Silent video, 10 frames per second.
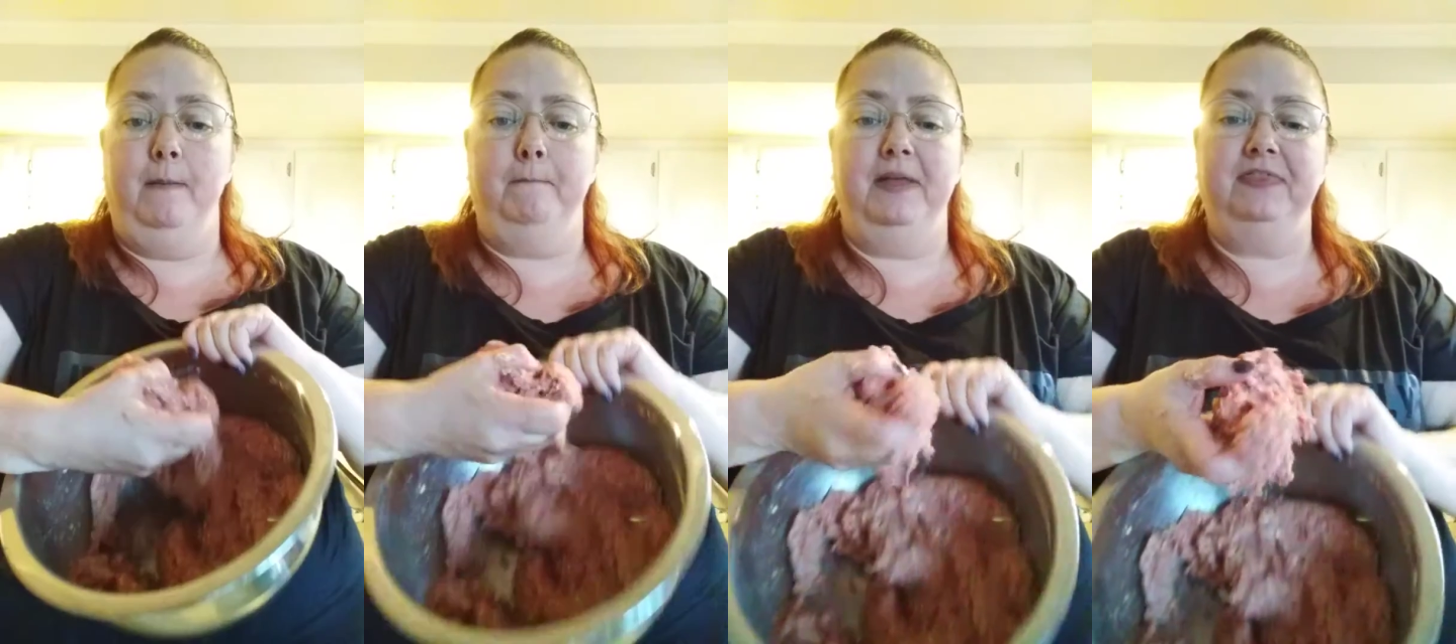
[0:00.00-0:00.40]

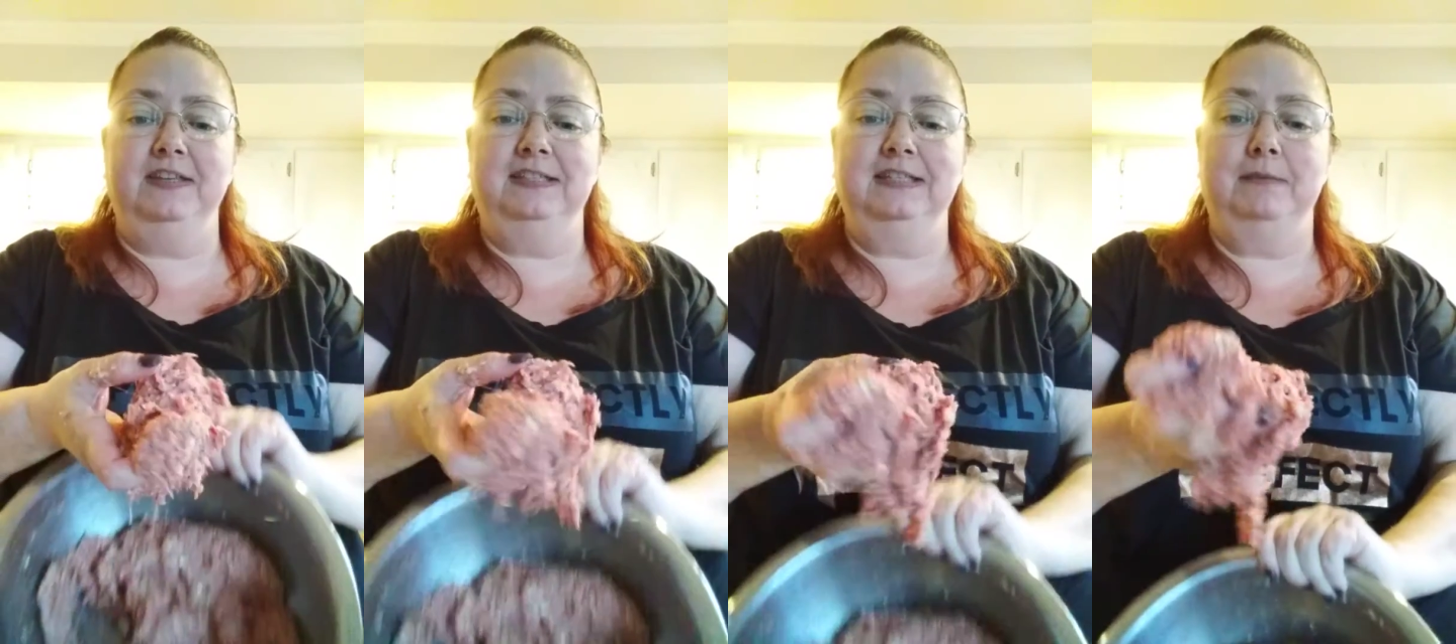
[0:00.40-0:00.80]
but
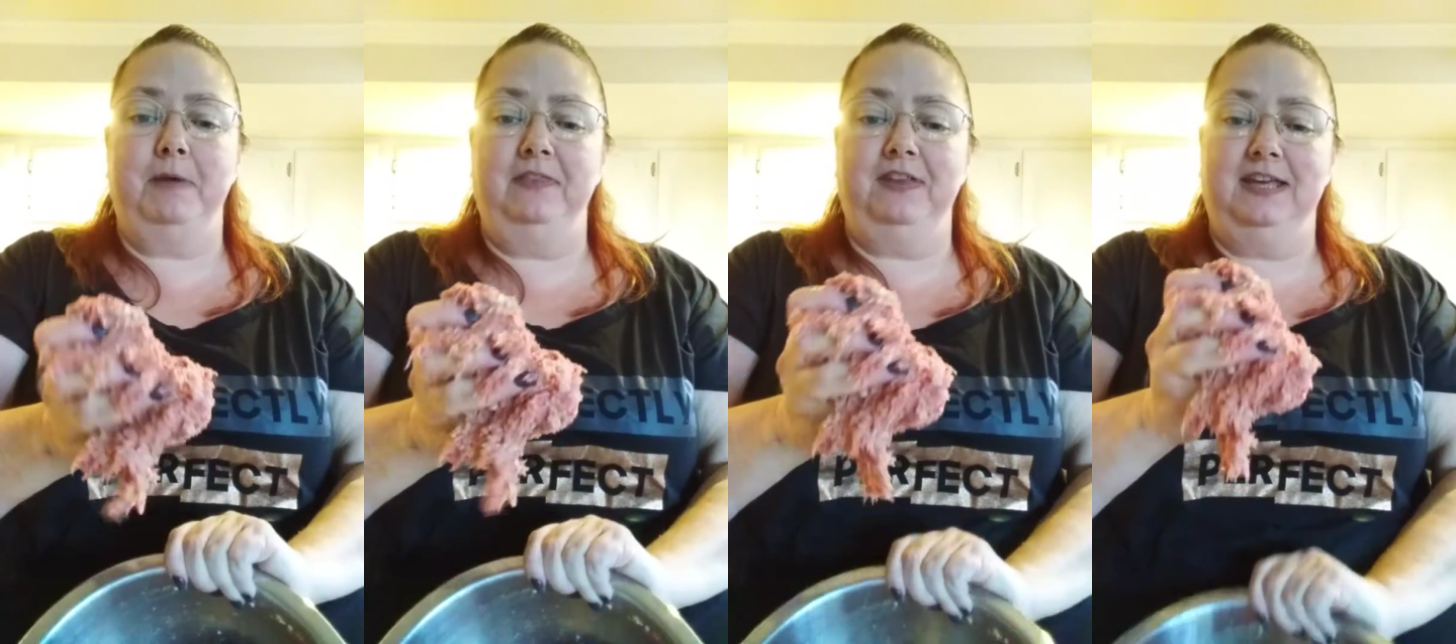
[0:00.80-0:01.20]
this is
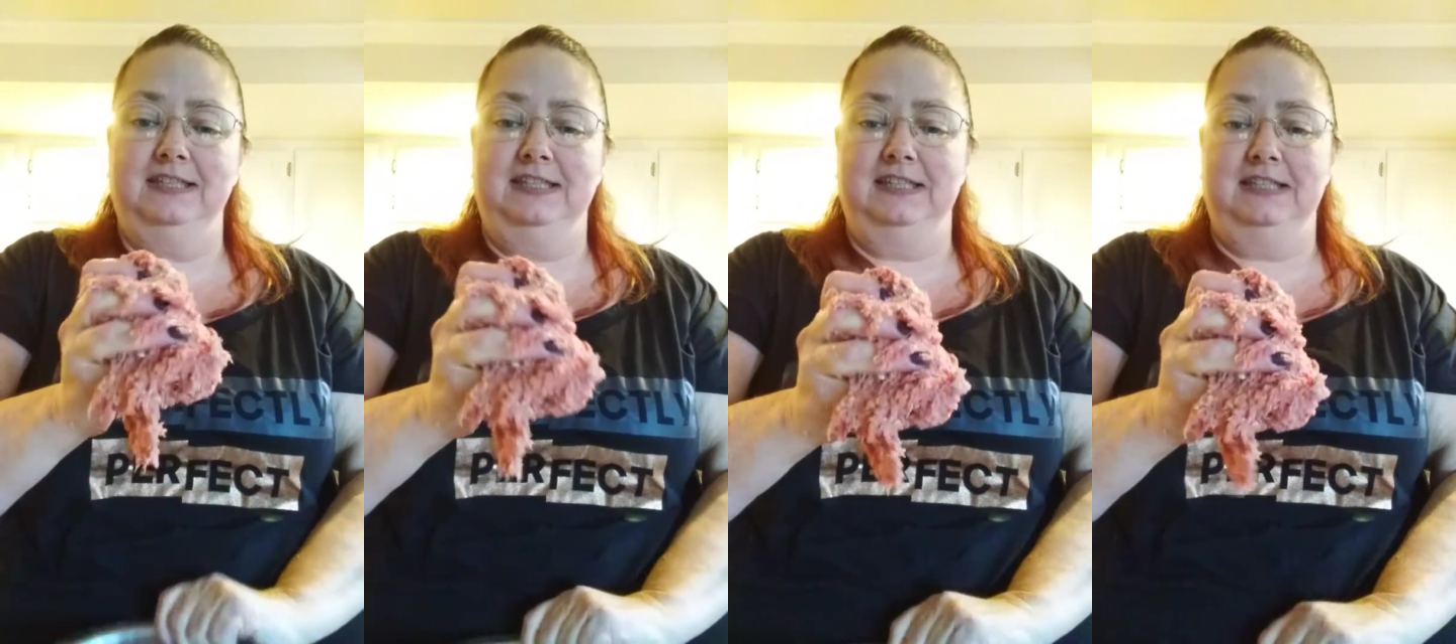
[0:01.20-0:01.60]
about the
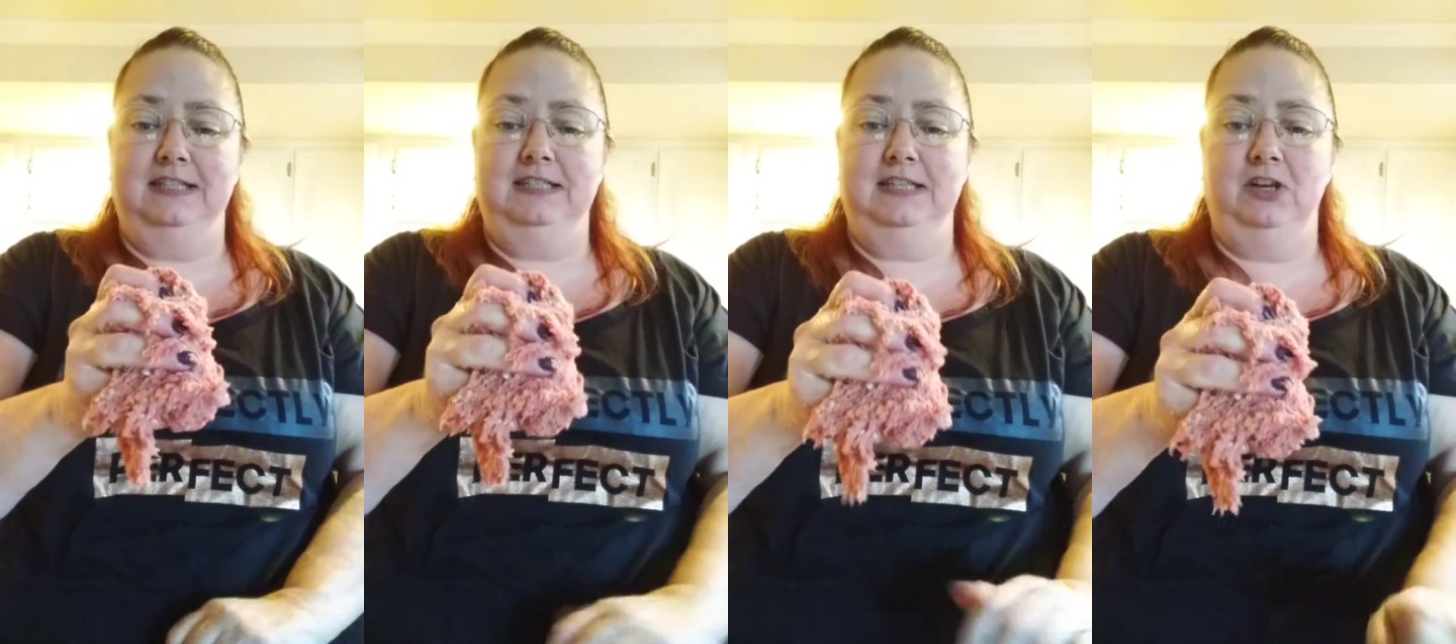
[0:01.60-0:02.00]

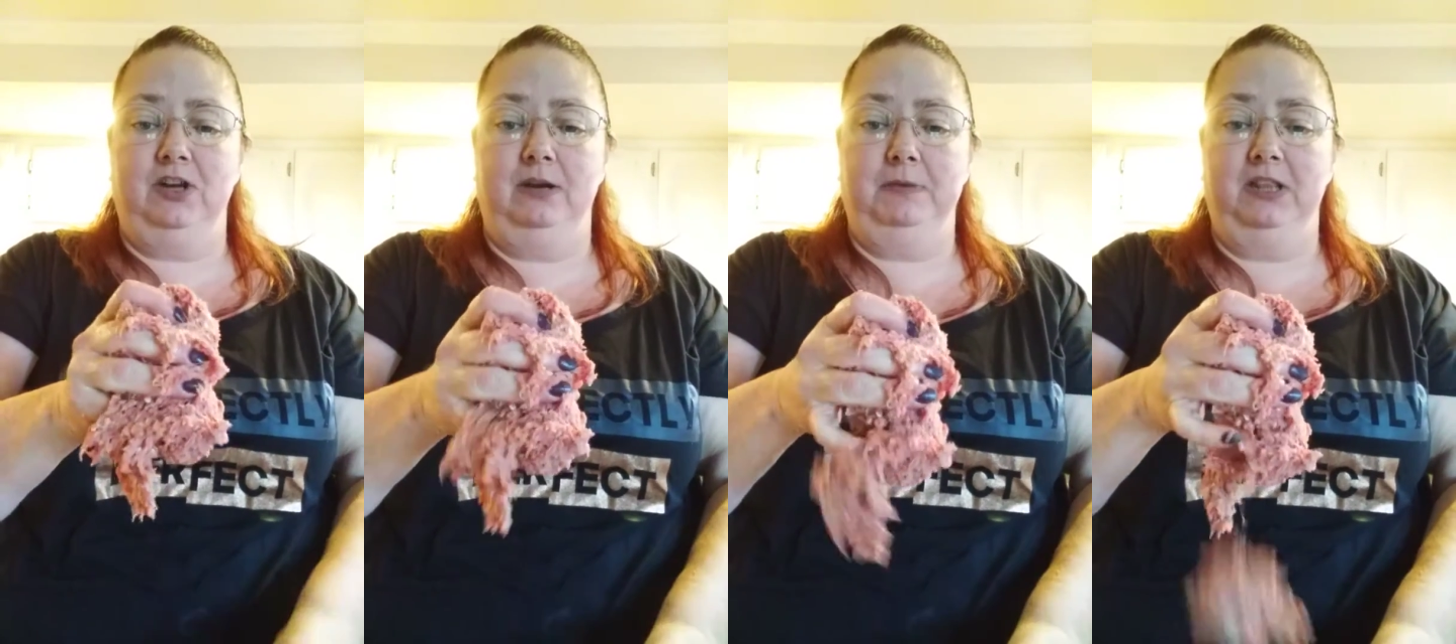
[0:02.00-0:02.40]
consistency you're
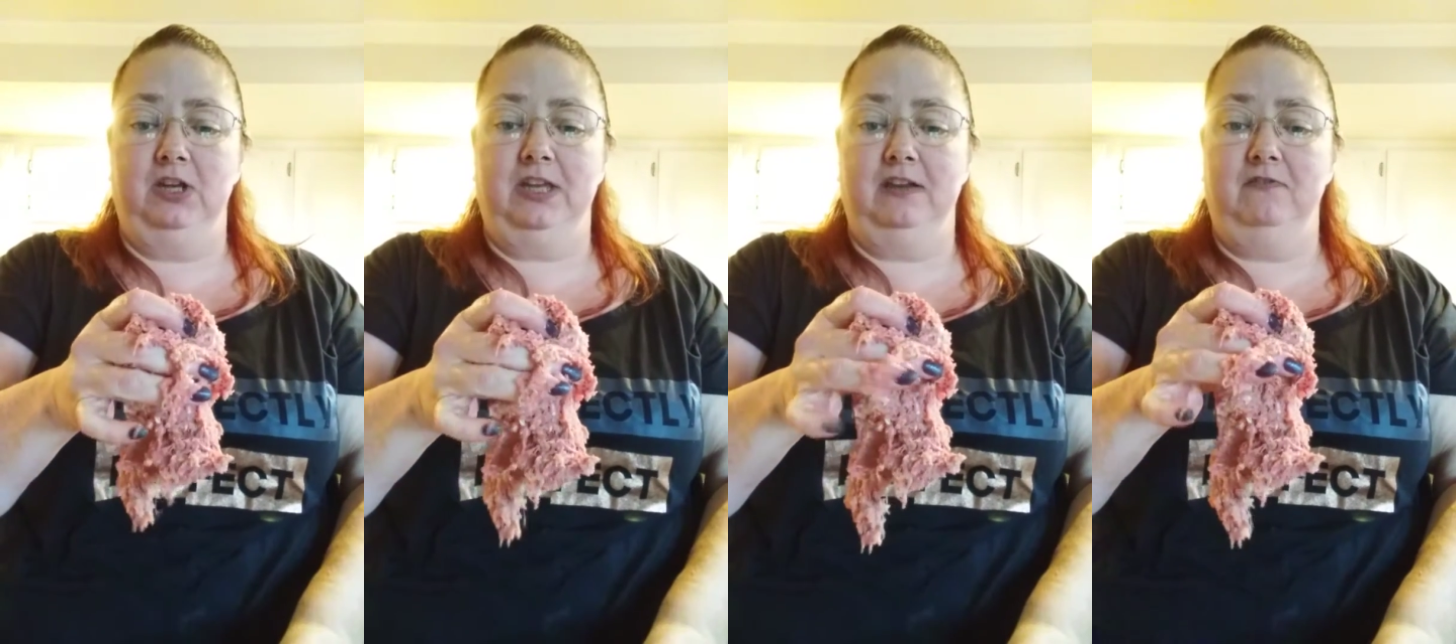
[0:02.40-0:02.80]
going to be
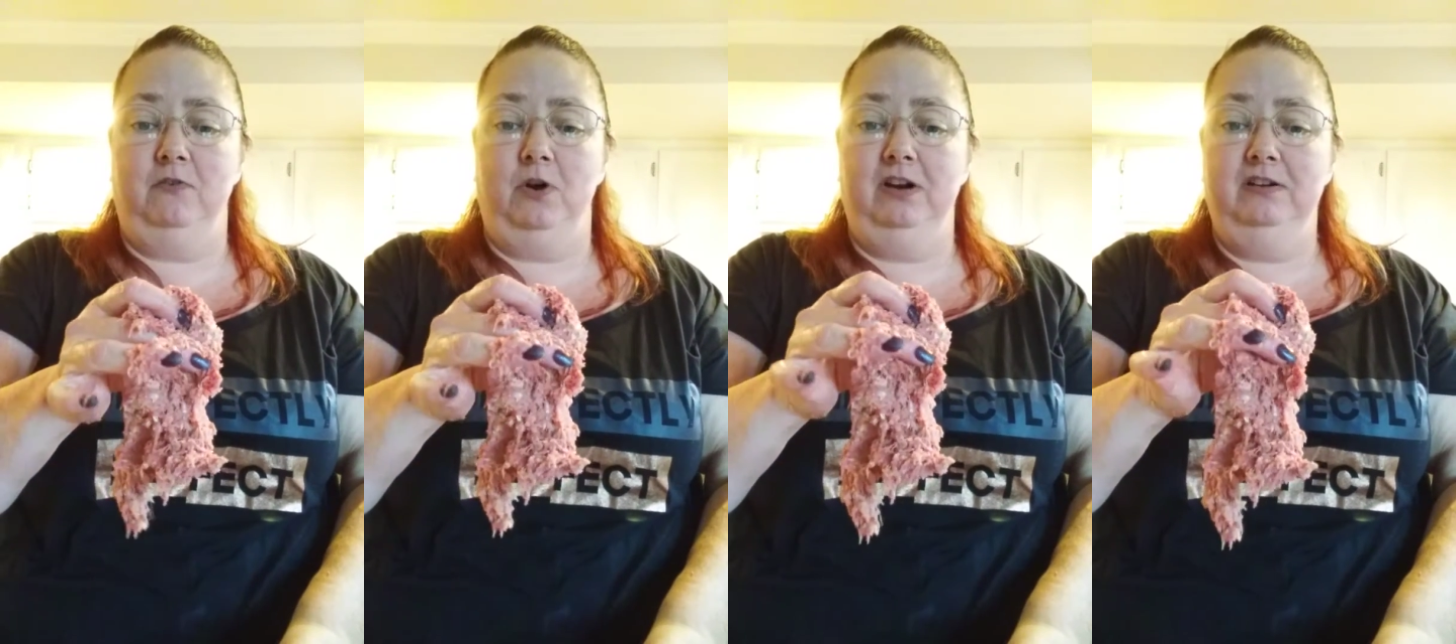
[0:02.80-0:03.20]
looking
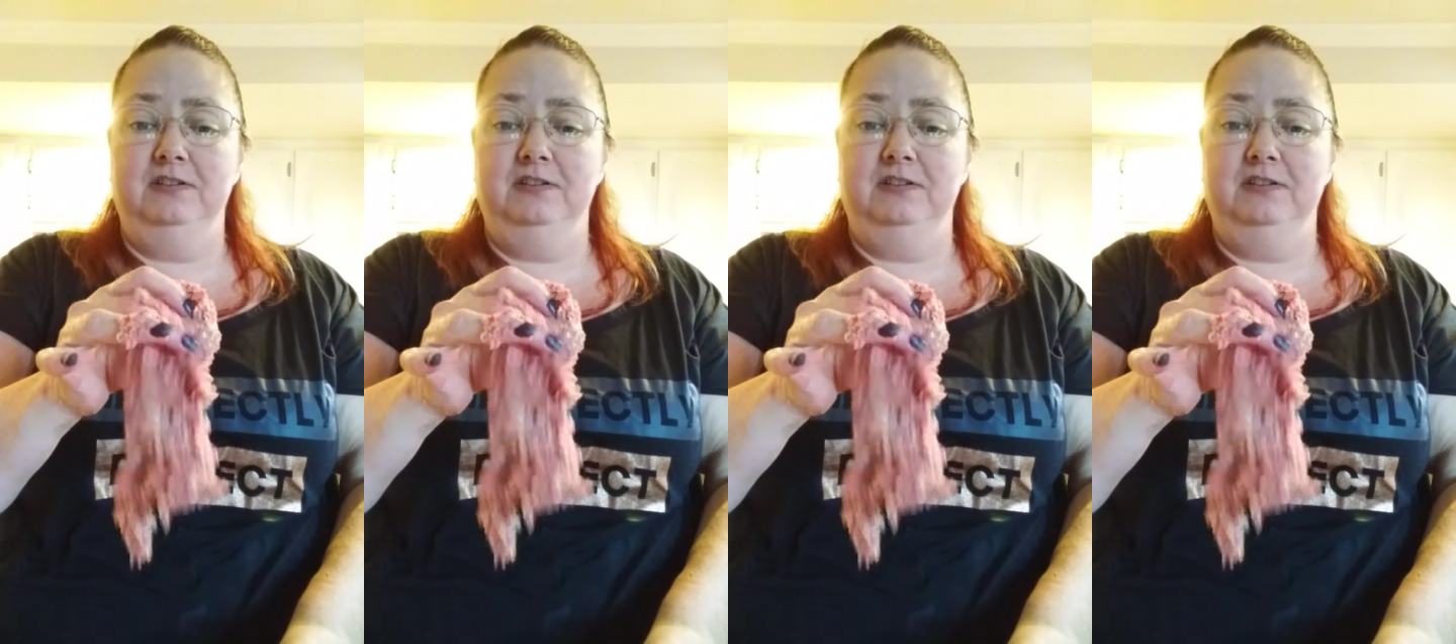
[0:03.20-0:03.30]
for.